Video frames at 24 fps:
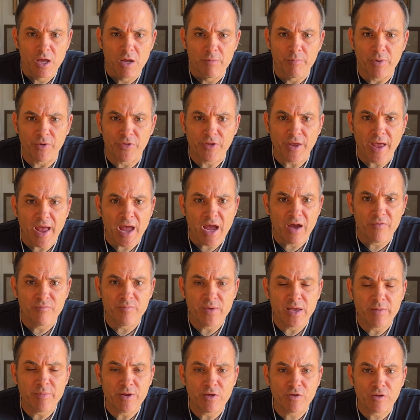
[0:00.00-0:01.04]
But to have
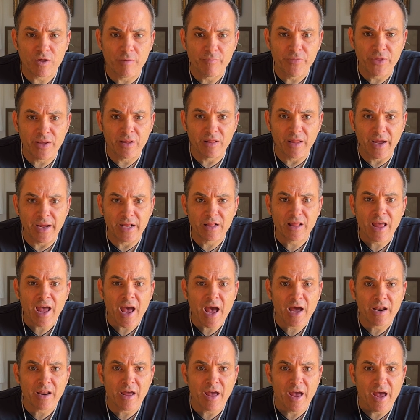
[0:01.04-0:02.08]
maybe something like
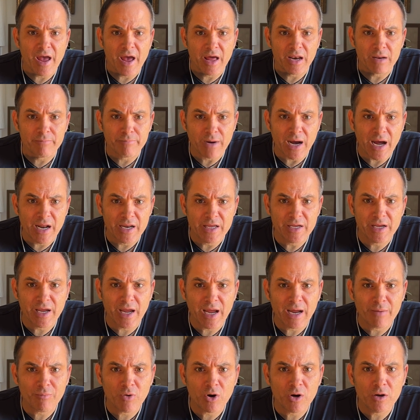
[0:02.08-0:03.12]
that and a body
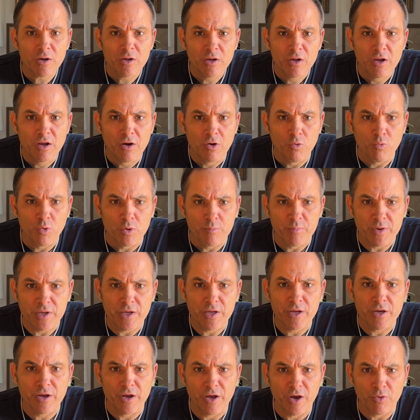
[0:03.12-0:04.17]
camera would
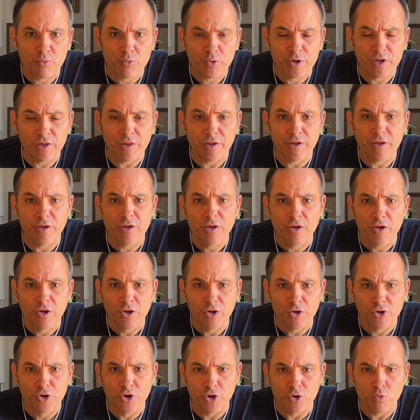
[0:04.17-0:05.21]
be a really
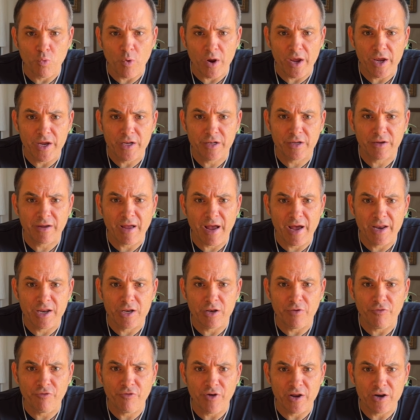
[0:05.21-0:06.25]
good way to kind of
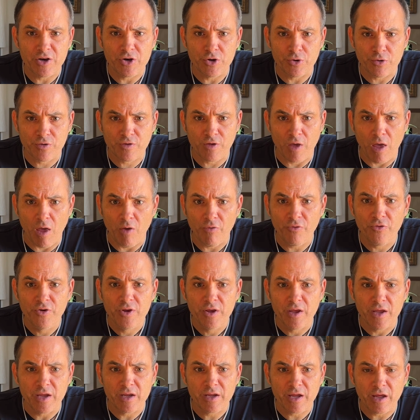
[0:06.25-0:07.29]
defend yourself
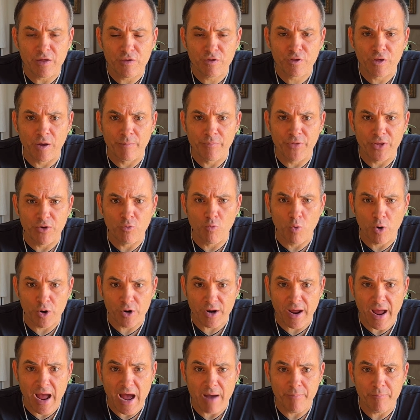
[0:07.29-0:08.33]
in case something were
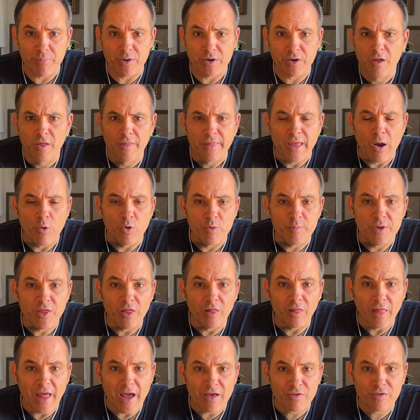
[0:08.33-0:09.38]
to happen. That would be the
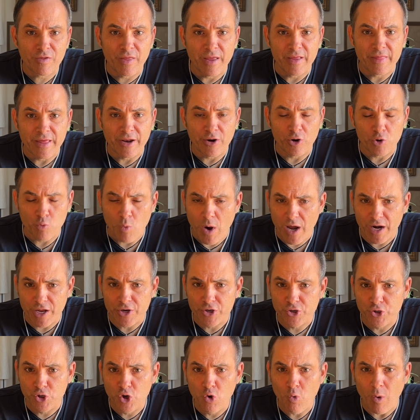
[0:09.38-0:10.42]
last thing that I'd want to
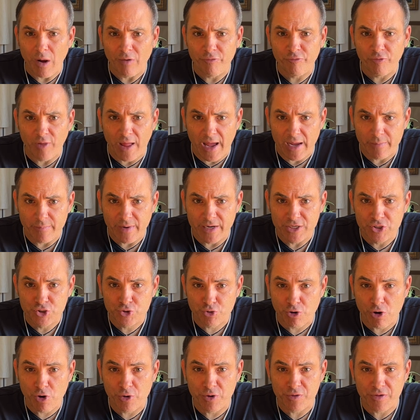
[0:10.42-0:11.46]
do while flying my
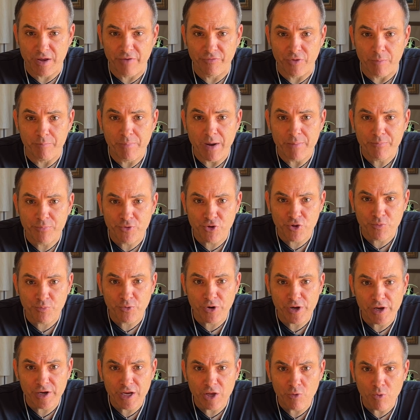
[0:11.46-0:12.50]
drone, is have to pepper
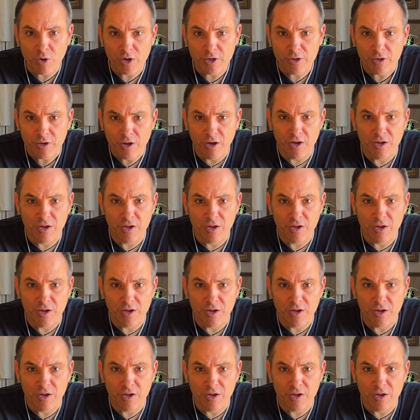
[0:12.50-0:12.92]
spray anyone.